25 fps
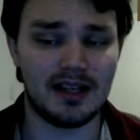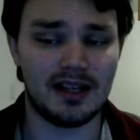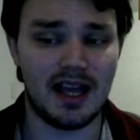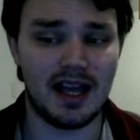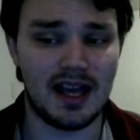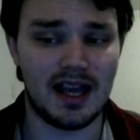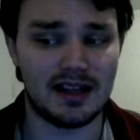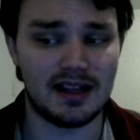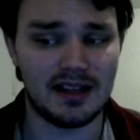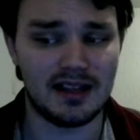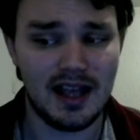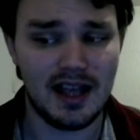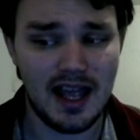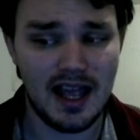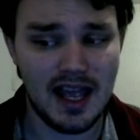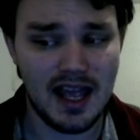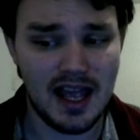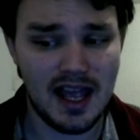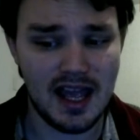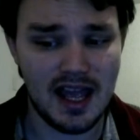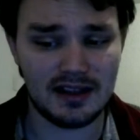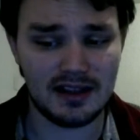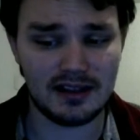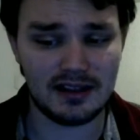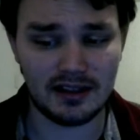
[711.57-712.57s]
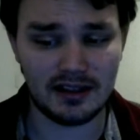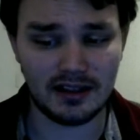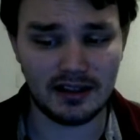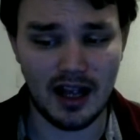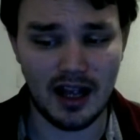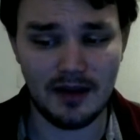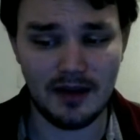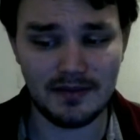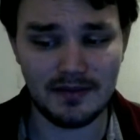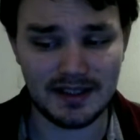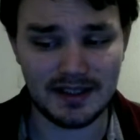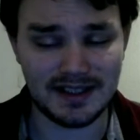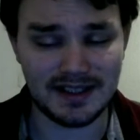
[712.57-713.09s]
and it
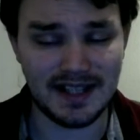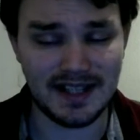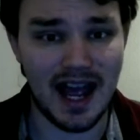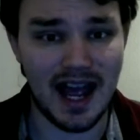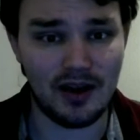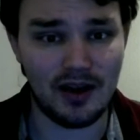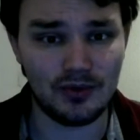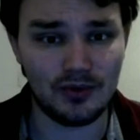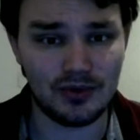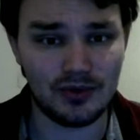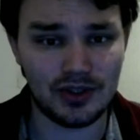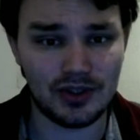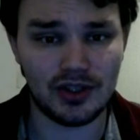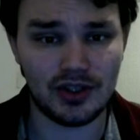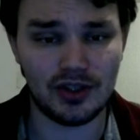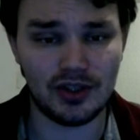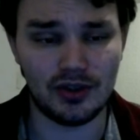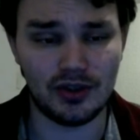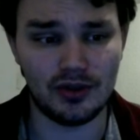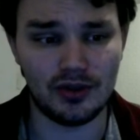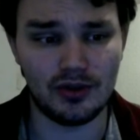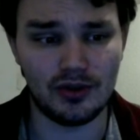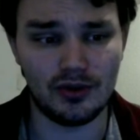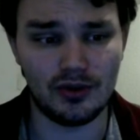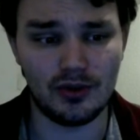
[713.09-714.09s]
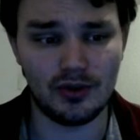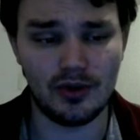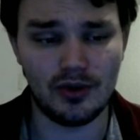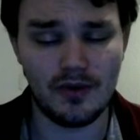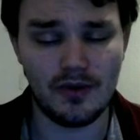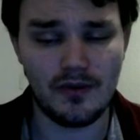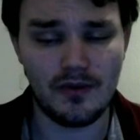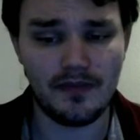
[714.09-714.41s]
comes down to